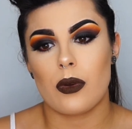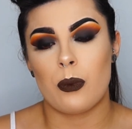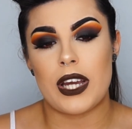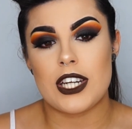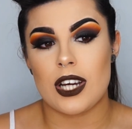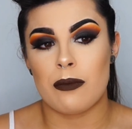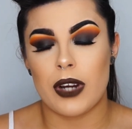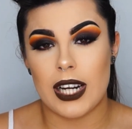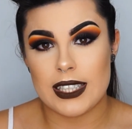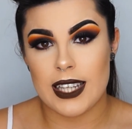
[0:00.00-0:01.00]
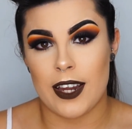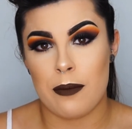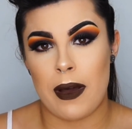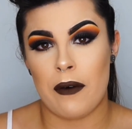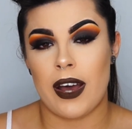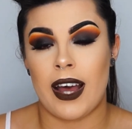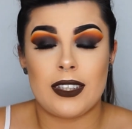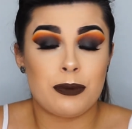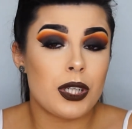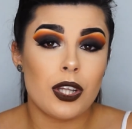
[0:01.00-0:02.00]
which I'm really excited about
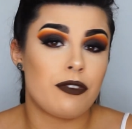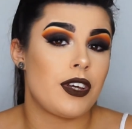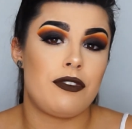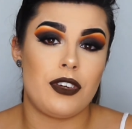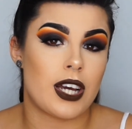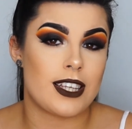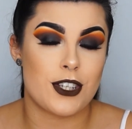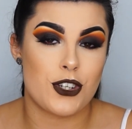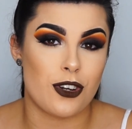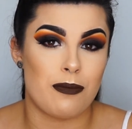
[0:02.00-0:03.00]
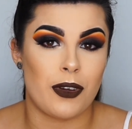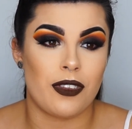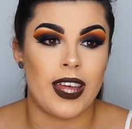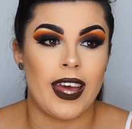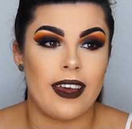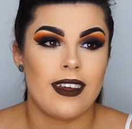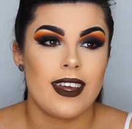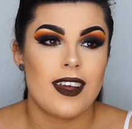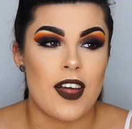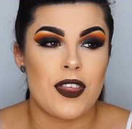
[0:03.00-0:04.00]
and would love it if you guys could join me on there.
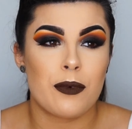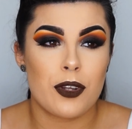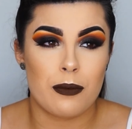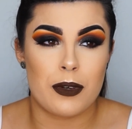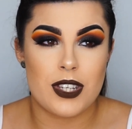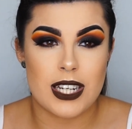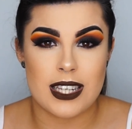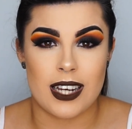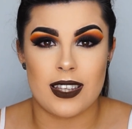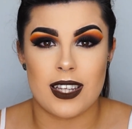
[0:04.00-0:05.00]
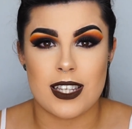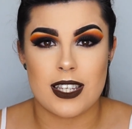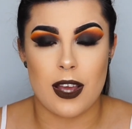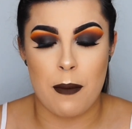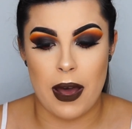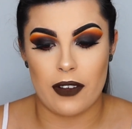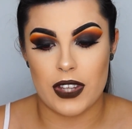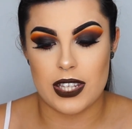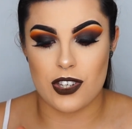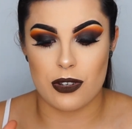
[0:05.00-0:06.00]
I think one of the most exciting things about
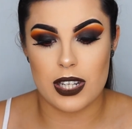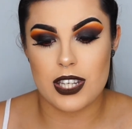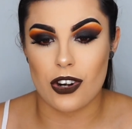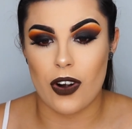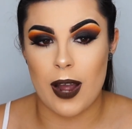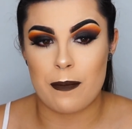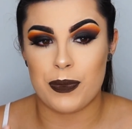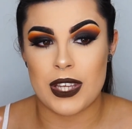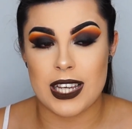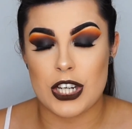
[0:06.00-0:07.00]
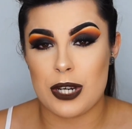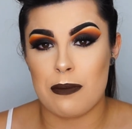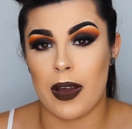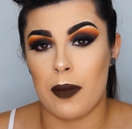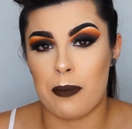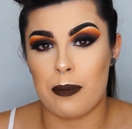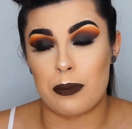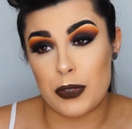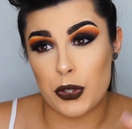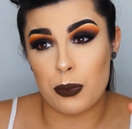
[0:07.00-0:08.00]
this new Instagram is actually my
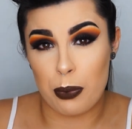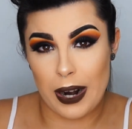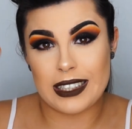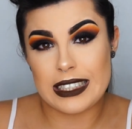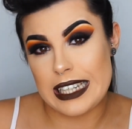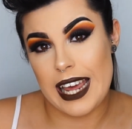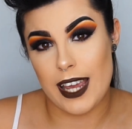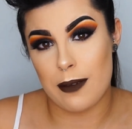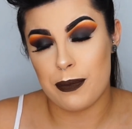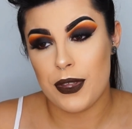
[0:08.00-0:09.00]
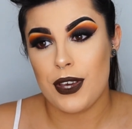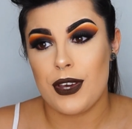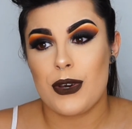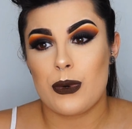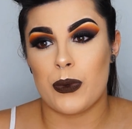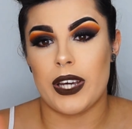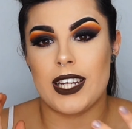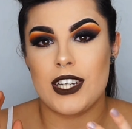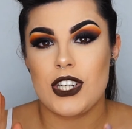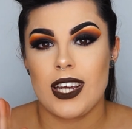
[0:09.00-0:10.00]
new brand name,
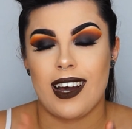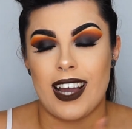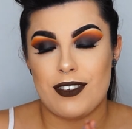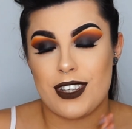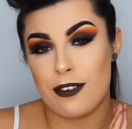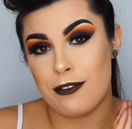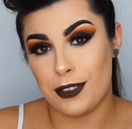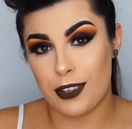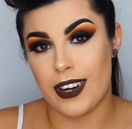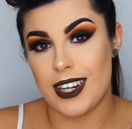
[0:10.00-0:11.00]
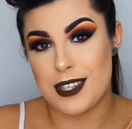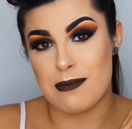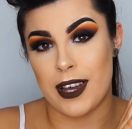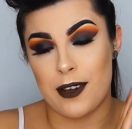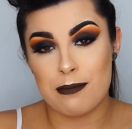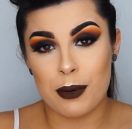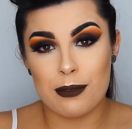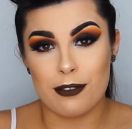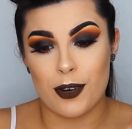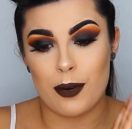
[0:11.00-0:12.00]
which I have to give full credit to my own mum
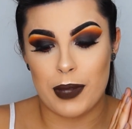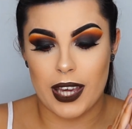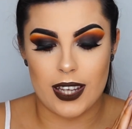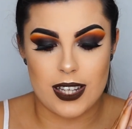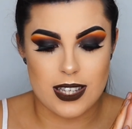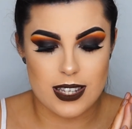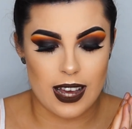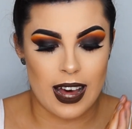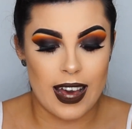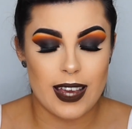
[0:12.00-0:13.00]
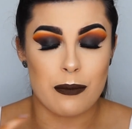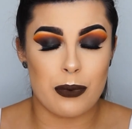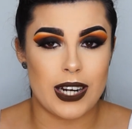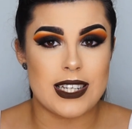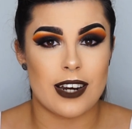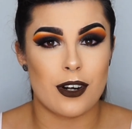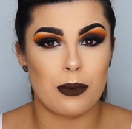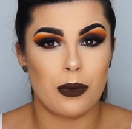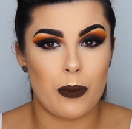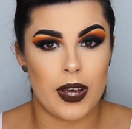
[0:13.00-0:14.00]
for, because I am pretty
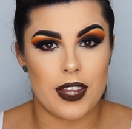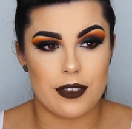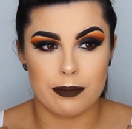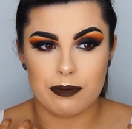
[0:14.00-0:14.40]
terrible with